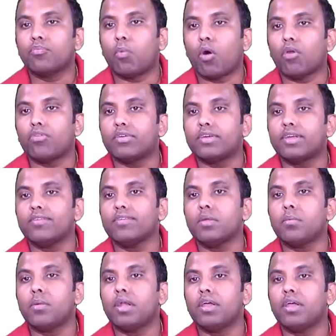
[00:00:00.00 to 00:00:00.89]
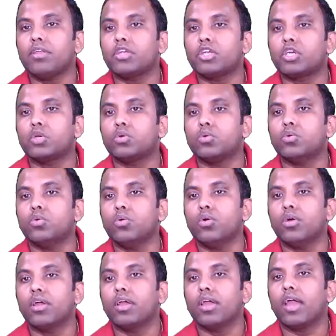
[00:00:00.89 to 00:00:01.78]
positive remainder is 2
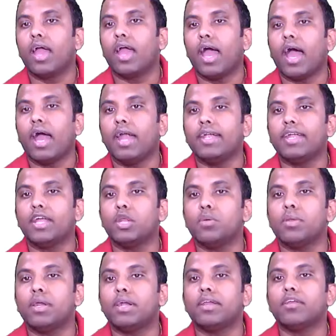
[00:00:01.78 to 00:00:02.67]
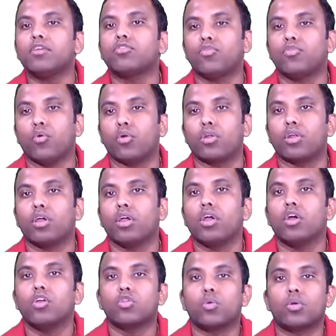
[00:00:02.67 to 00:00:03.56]
and denominator is 4,
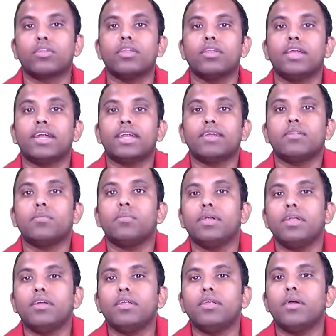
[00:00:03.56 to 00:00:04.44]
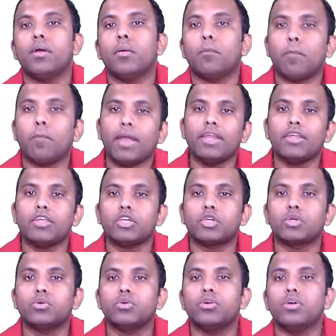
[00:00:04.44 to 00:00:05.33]
so what is the negative remainder? Minus
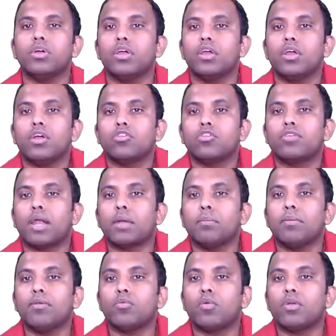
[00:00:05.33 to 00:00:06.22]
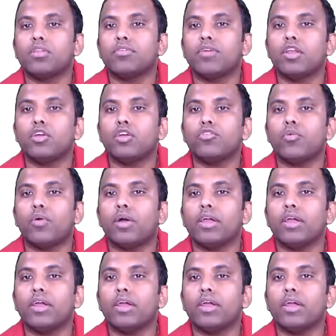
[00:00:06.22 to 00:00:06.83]
2. So that means what is the value of